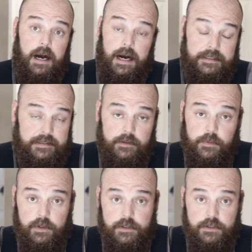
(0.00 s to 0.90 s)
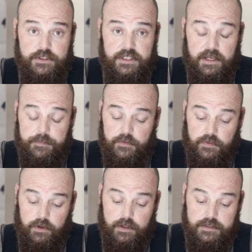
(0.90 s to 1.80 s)
I think we're in good shape as
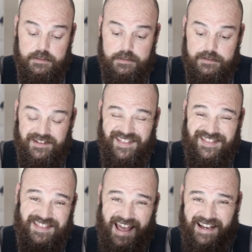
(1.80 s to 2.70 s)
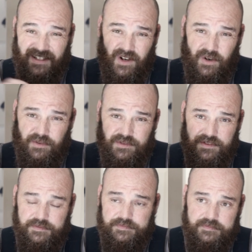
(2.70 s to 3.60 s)
far as that
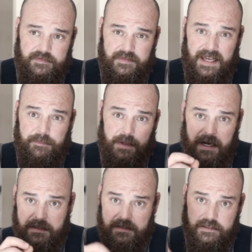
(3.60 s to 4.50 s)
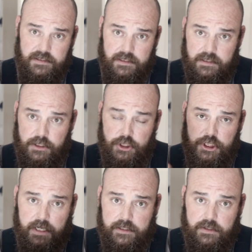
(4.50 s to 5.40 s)
goes. That box is
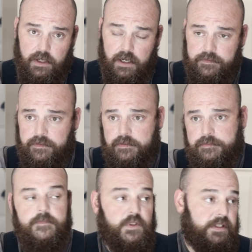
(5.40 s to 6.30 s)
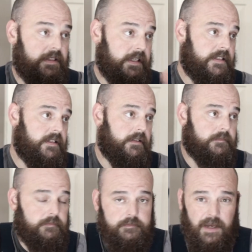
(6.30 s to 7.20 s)
checked off. So I think that's
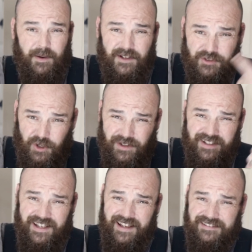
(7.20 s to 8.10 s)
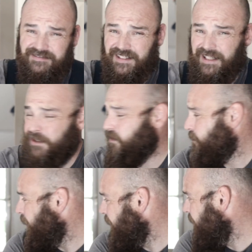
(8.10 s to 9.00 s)
it. I'm gonna turn the
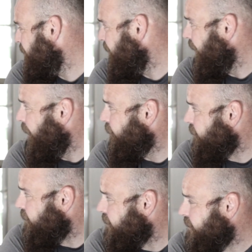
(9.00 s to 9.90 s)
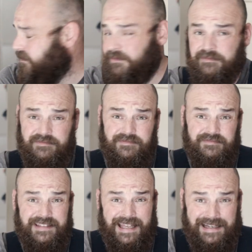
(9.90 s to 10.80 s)
electric back on in the house because it's
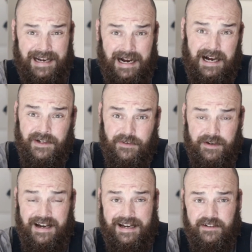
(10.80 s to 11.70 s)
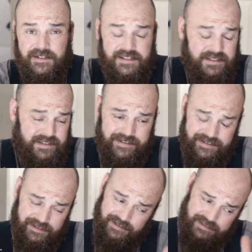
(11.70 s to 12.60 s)
getting hotter and hotter as I sit
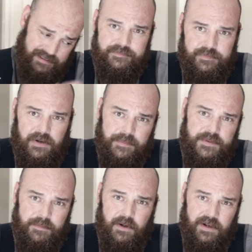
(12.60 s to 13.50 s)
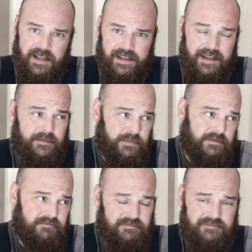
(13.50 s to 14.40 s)
here. Preps I'm okay at, but